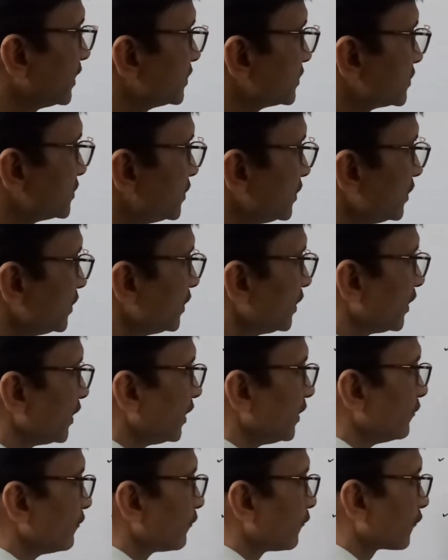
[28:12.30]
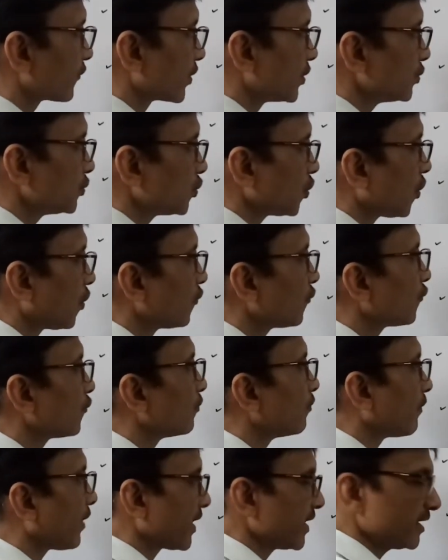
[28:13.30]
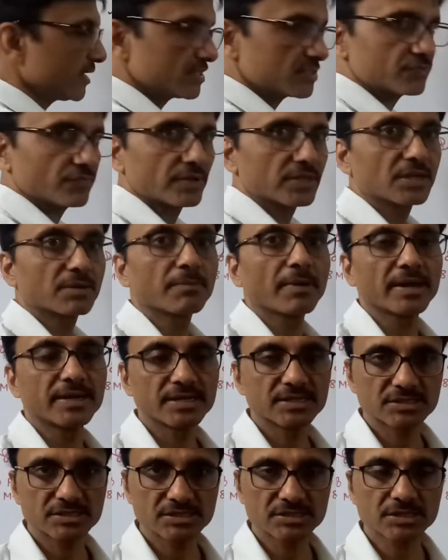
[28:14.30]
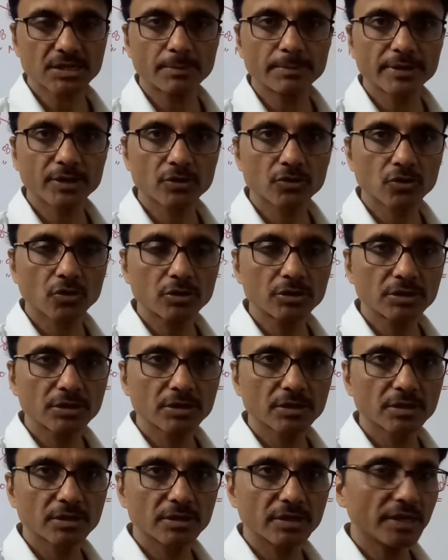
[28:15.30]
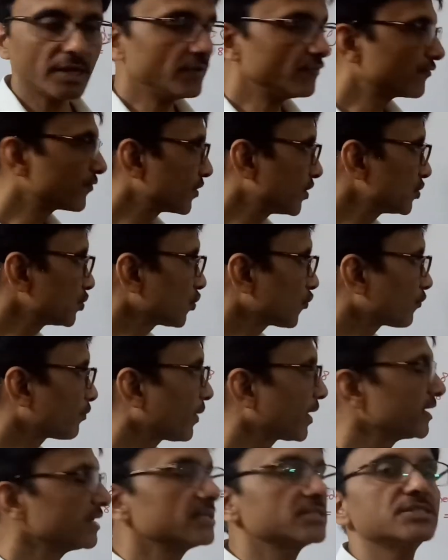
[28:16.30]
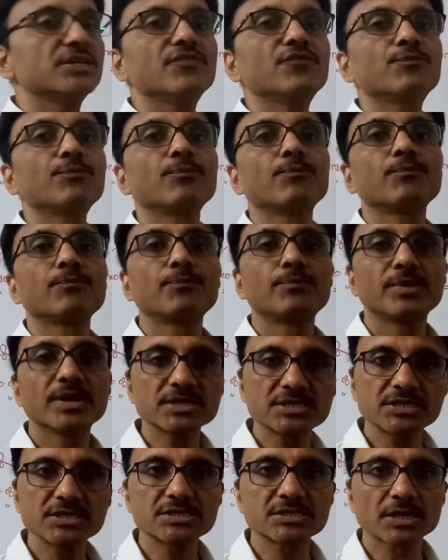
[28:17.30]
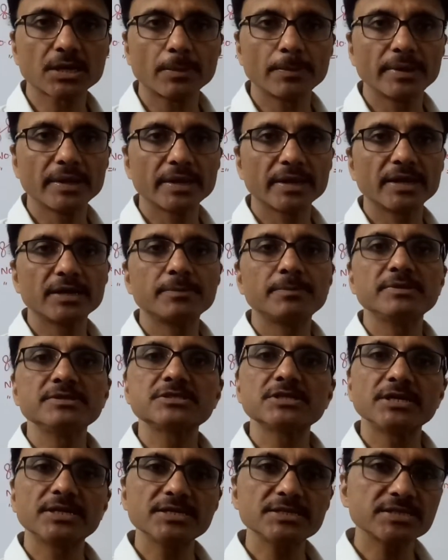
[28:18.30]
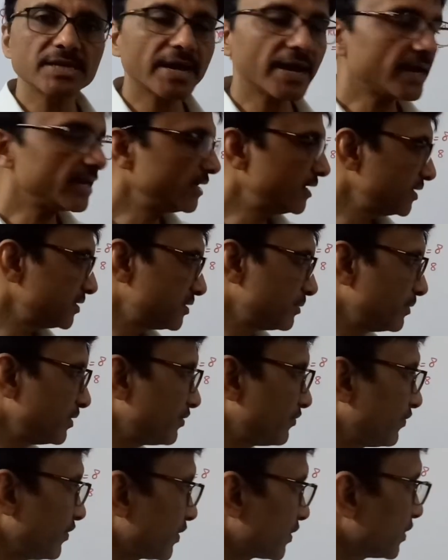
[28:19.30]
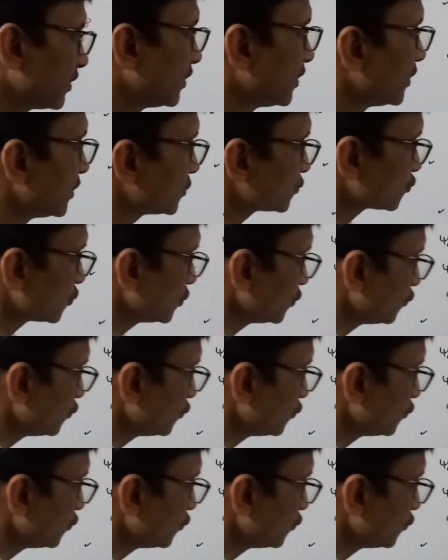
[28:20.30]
and see in front of minus whether minus is coming or not. In front of minus, if plus is coming, it means it is anti-symmetric. So